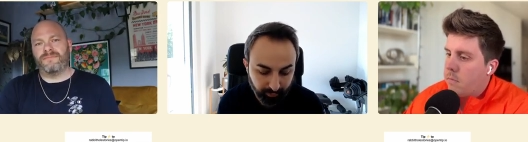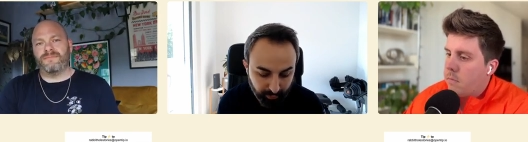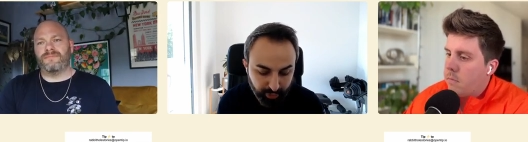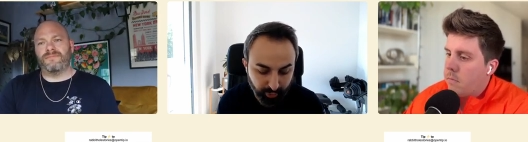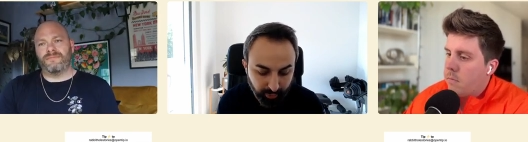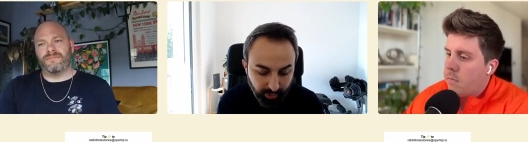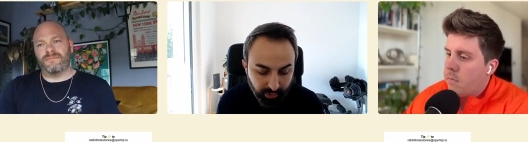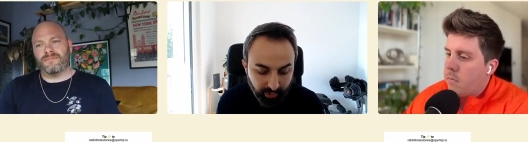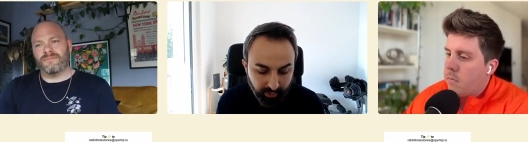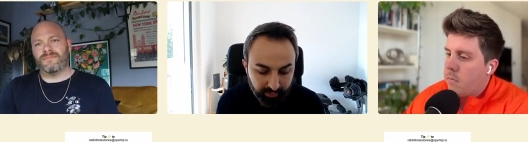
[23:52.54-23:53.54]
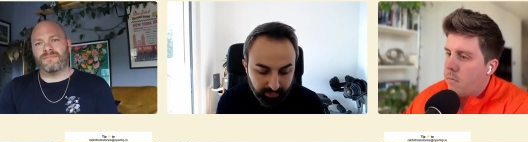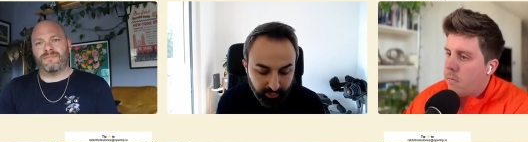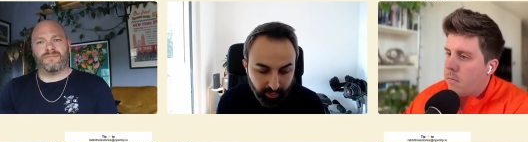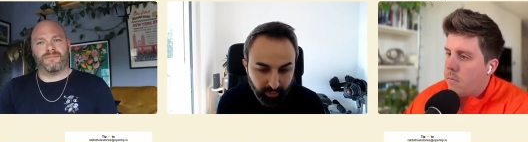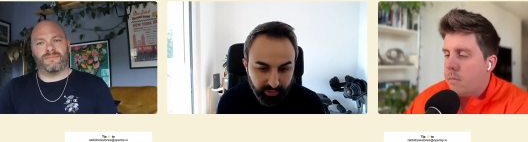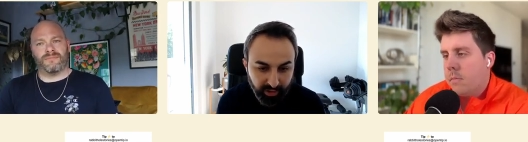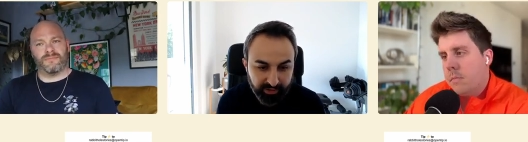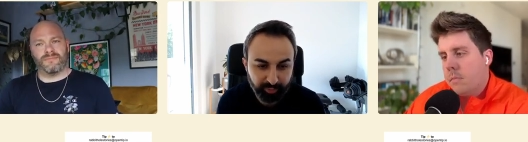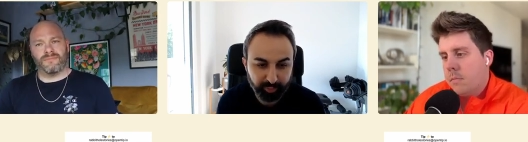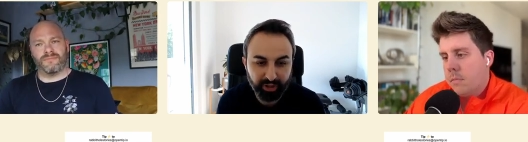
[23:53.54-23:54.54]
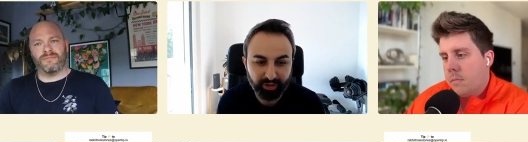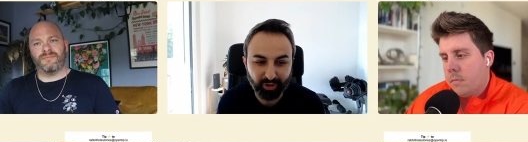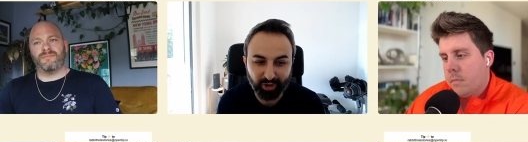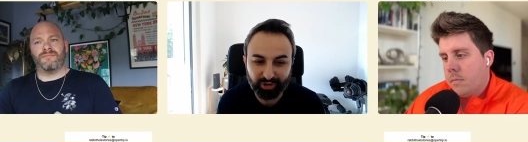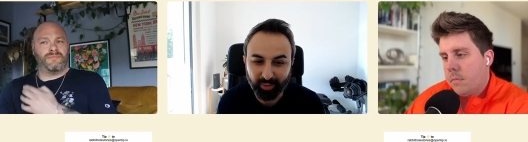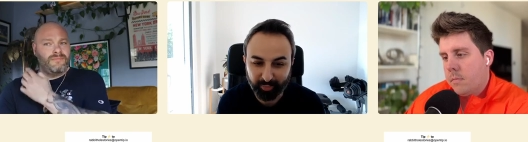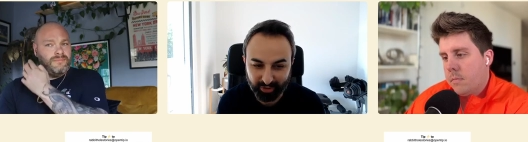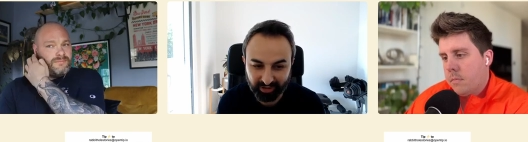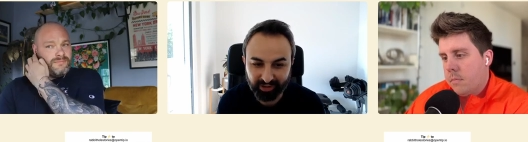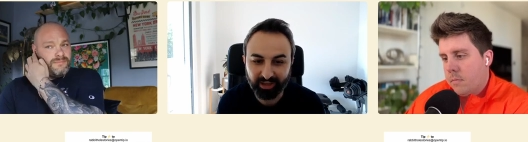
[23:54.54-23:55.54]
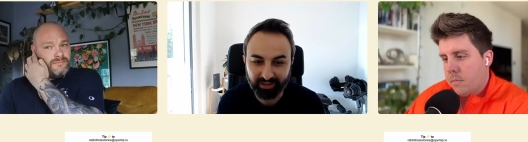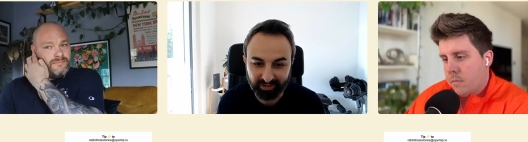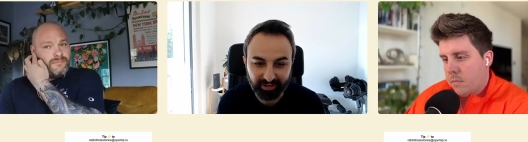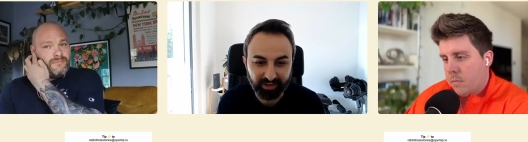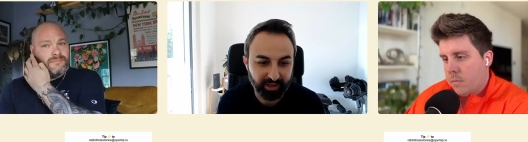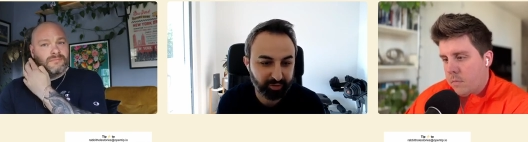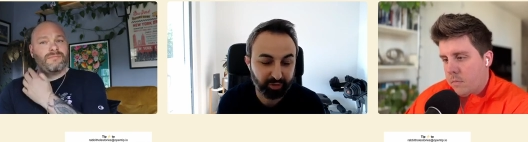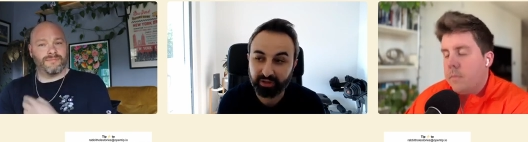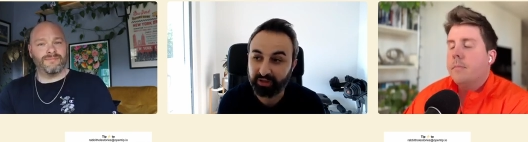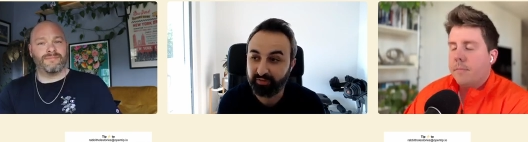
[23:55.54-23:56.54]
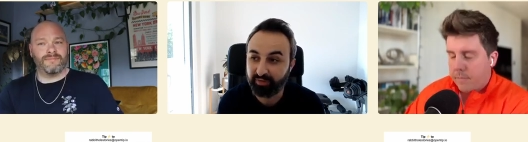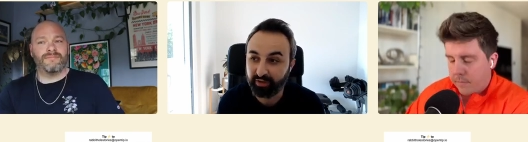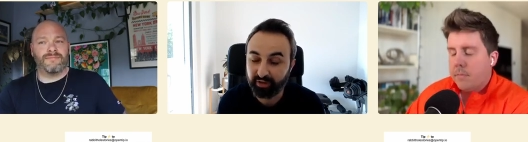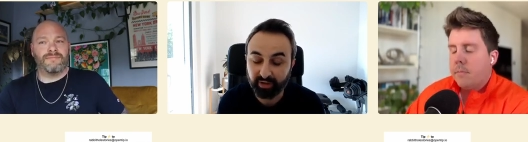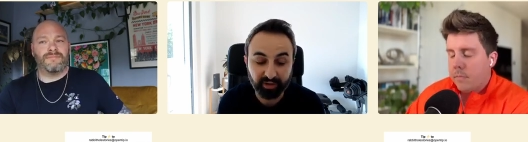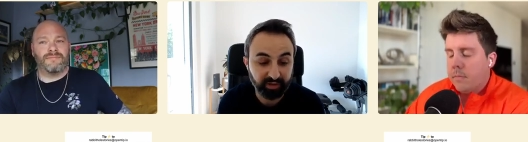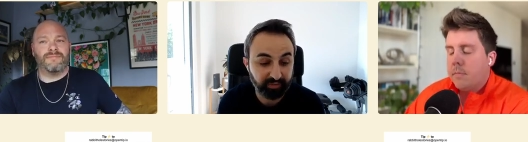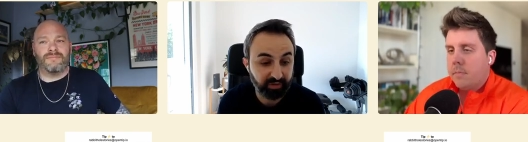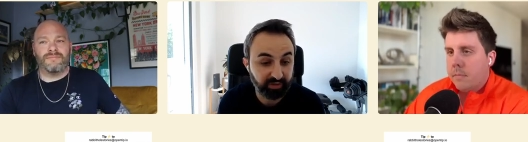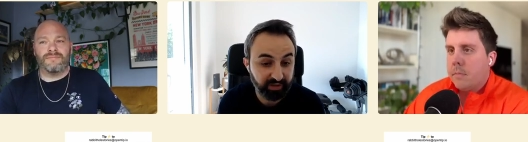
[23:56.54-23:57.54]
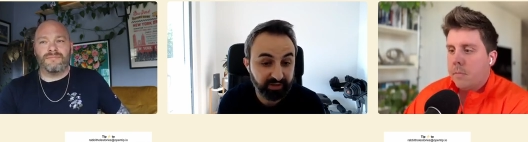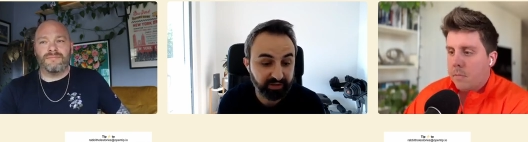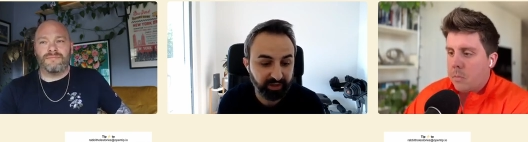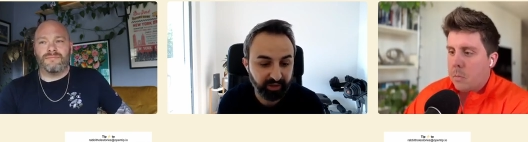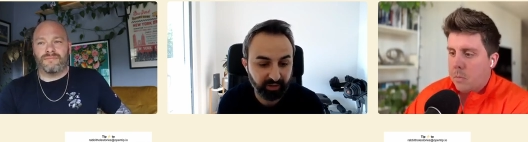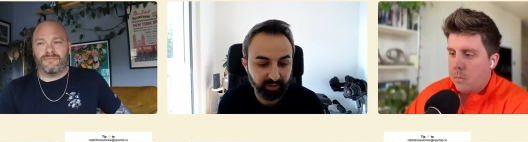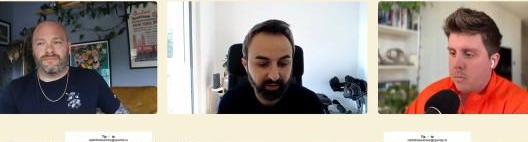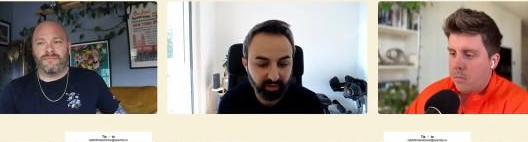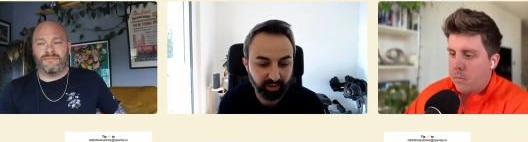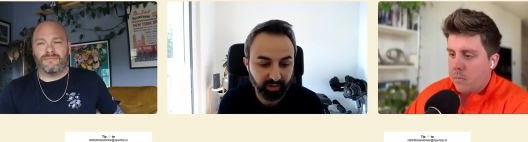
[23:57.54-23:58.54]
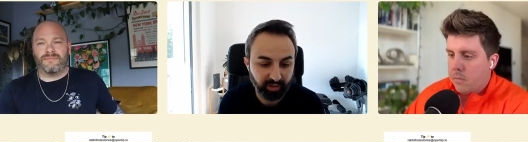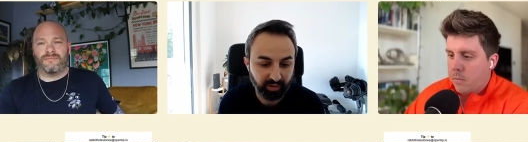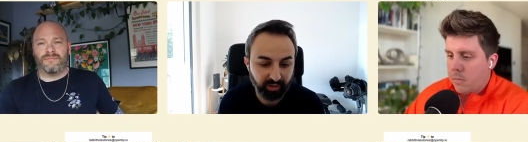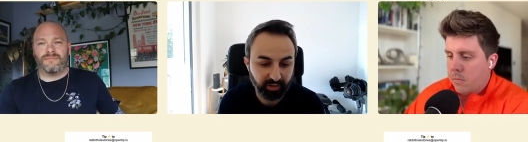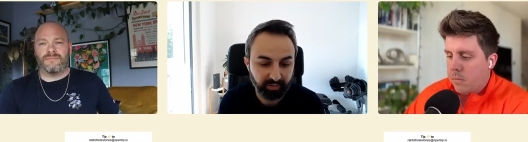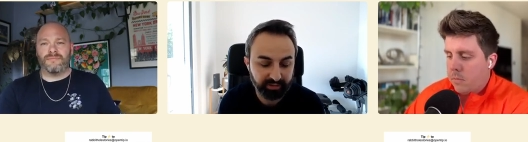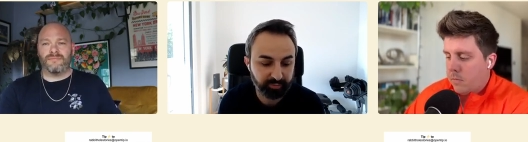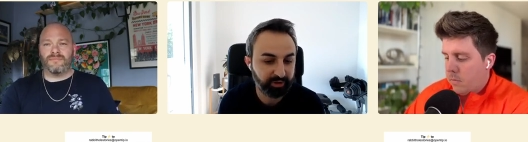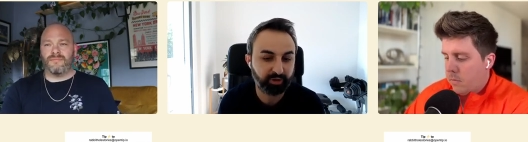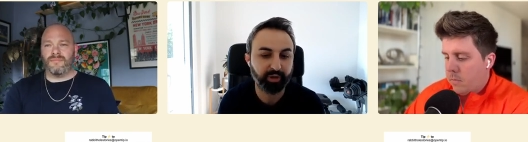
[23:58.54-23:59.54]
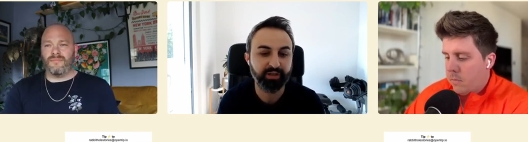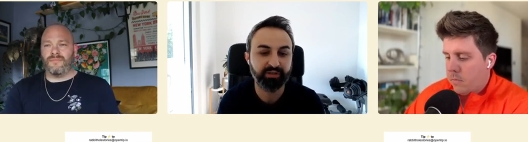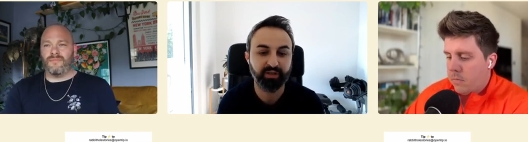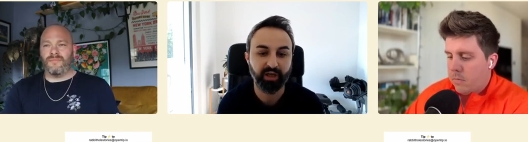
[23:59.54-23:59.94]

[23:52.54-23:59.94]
Speaker 1: Sure. So there's been a lot happening lately. Actually, even uh, even this year, uh, it's been crazy